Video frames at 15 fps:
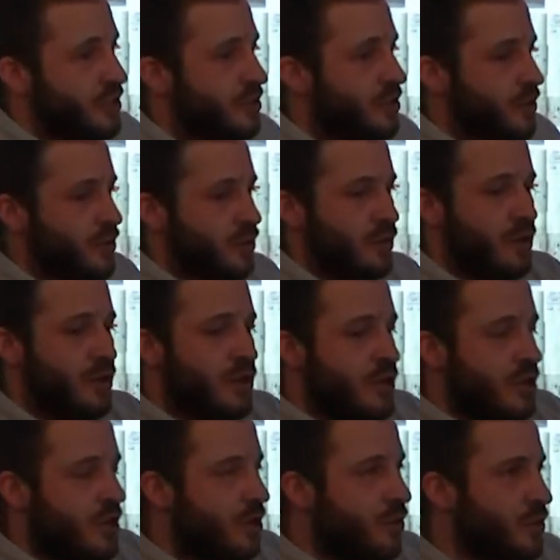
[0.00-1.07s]
So
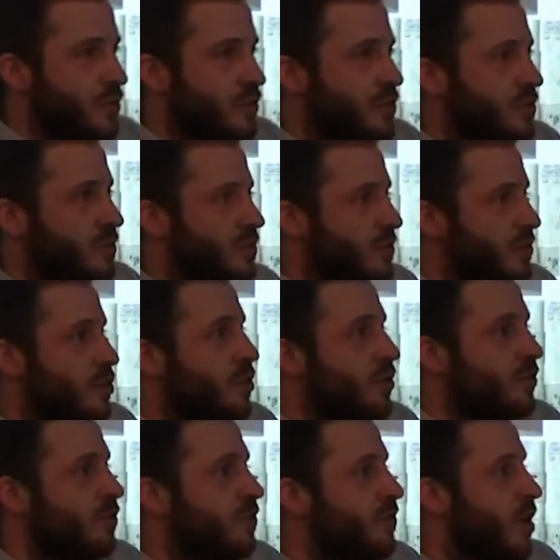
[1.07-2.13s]
it was
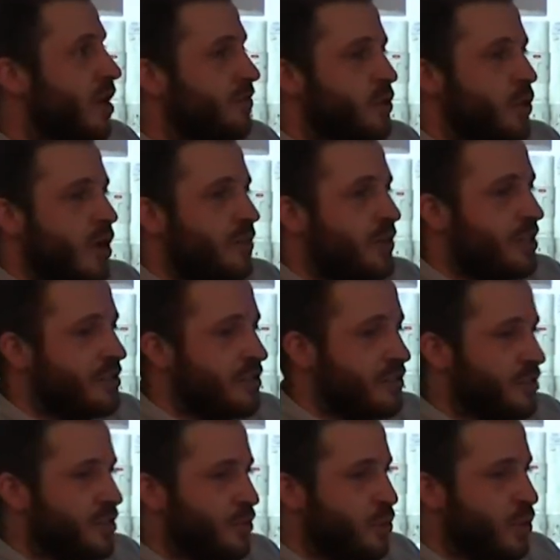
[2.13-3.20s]
205 square
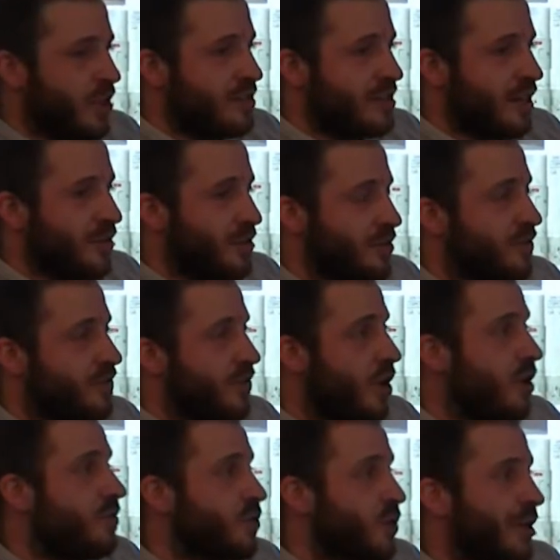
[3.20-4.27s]
metres compressed down into
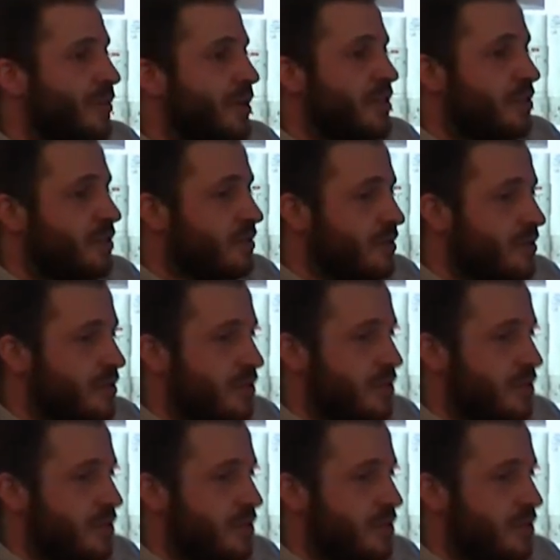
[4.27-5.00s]
5 square metres.